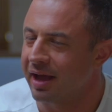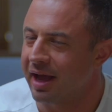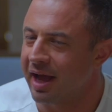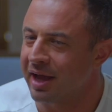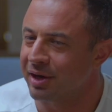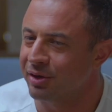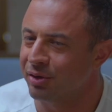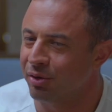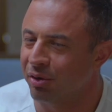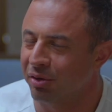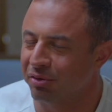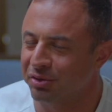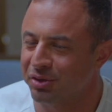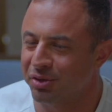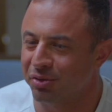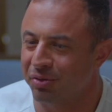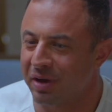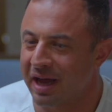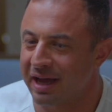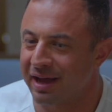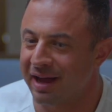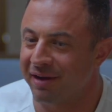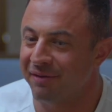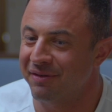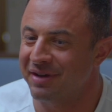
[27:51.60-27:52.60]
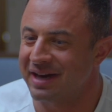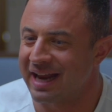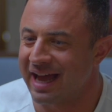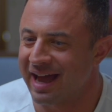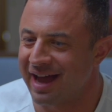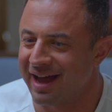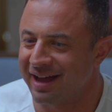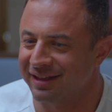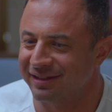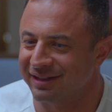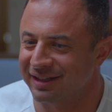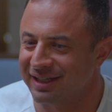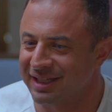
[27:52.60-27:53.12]
and you also haven't
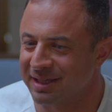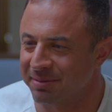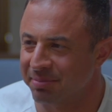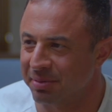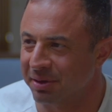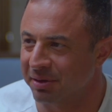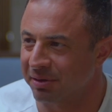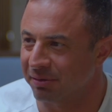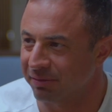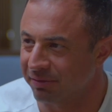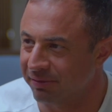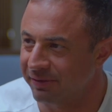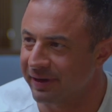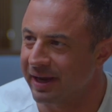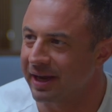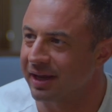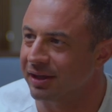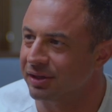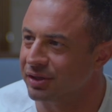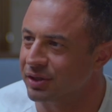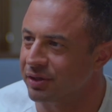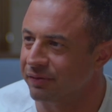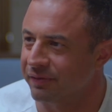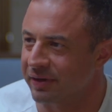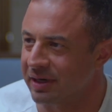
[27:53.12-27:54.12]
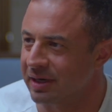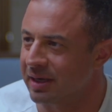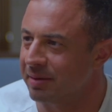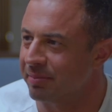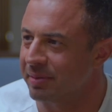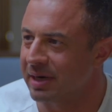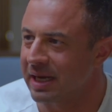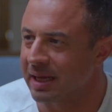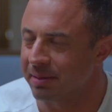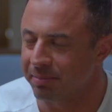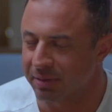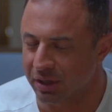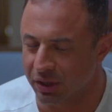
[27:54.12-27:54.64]
had the typical fails of an
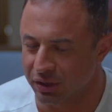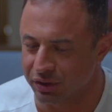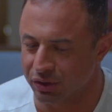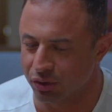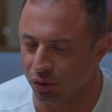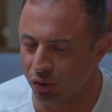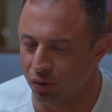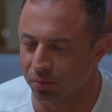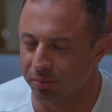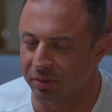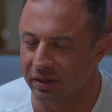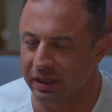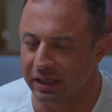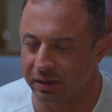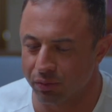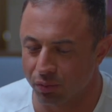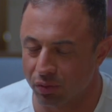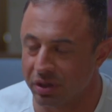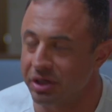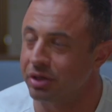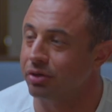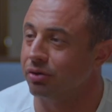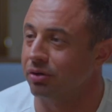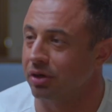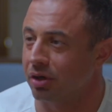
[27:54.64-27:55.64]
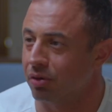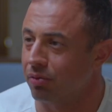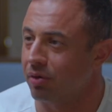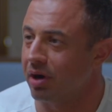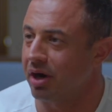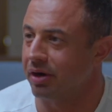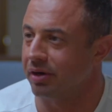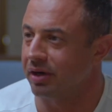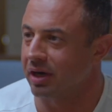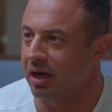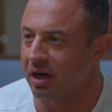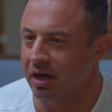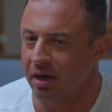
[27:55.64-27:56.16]
M&A, because normally when you're
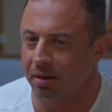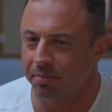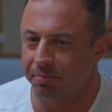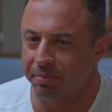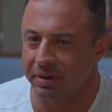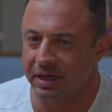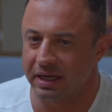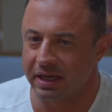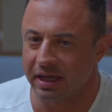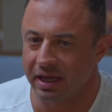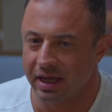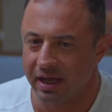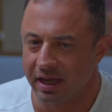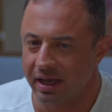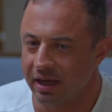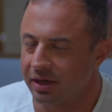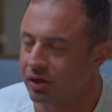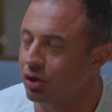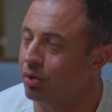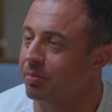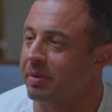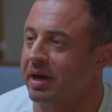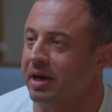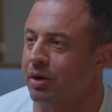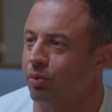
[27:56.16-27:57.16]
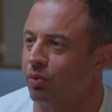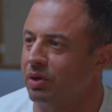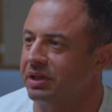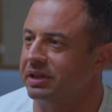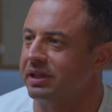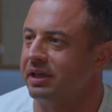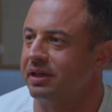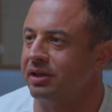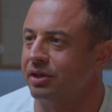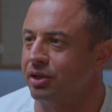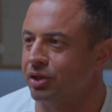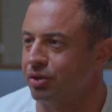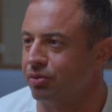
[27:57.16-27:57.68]
acquiring a company, no matter what
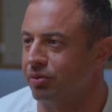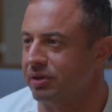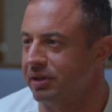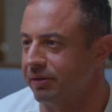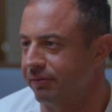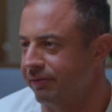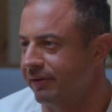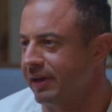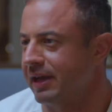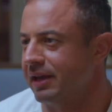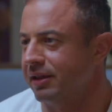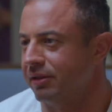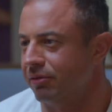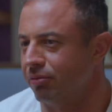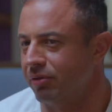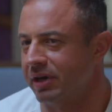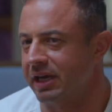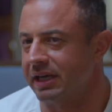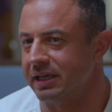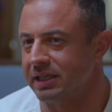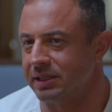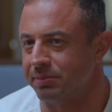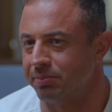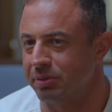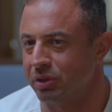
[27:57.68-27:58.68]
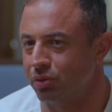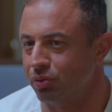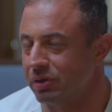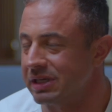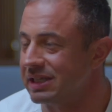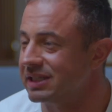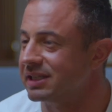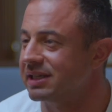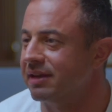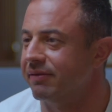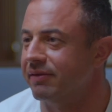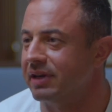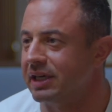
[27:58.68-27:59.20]
the industry, the fail rate is between
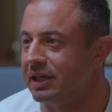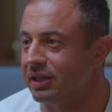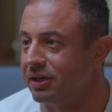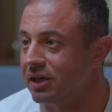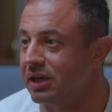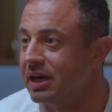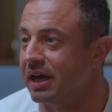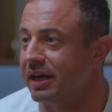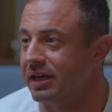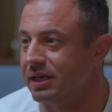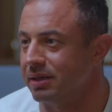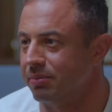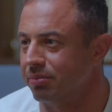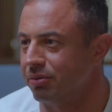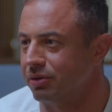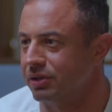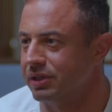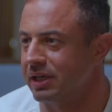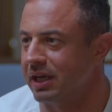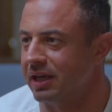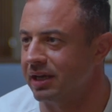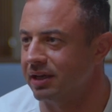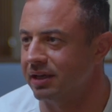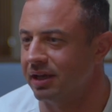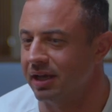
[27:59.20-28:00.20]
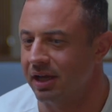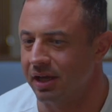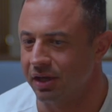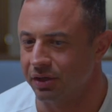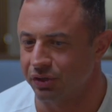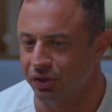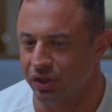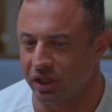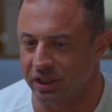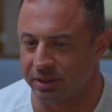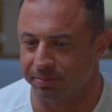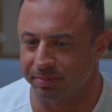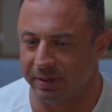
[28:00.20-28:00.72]
70 to 90%.
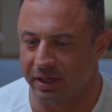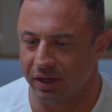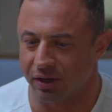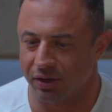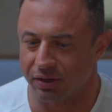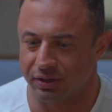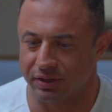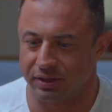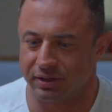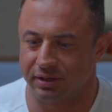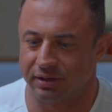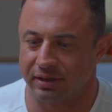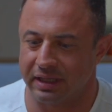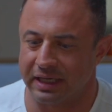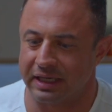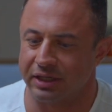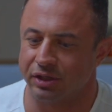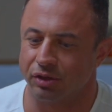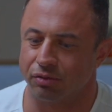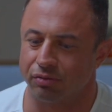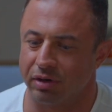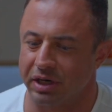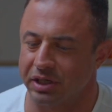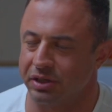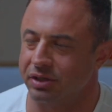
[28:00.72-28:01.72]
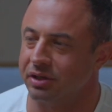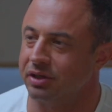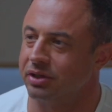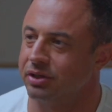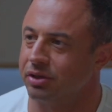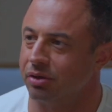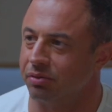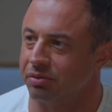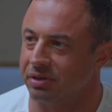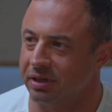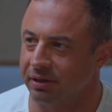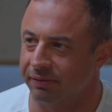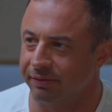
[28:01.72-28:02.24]
Just because the integration is
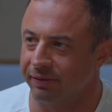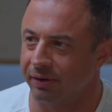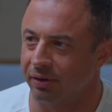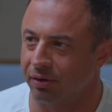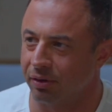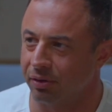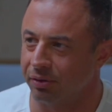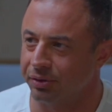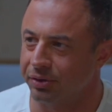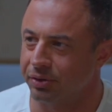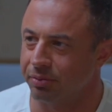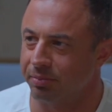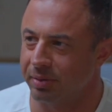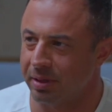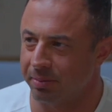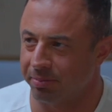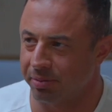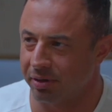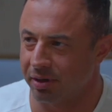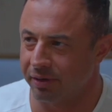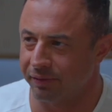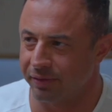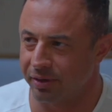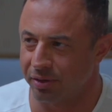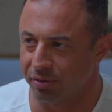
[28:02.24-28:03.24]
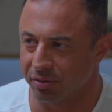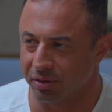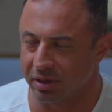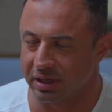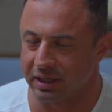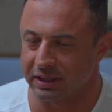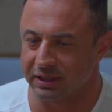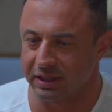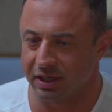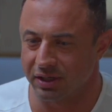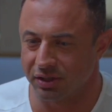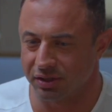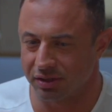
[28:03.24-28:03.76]
so difficult to be a part of the
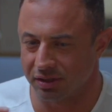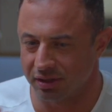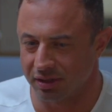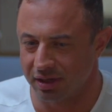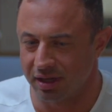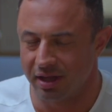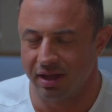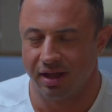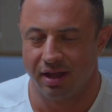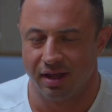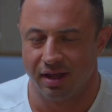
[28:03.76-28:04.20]
organization,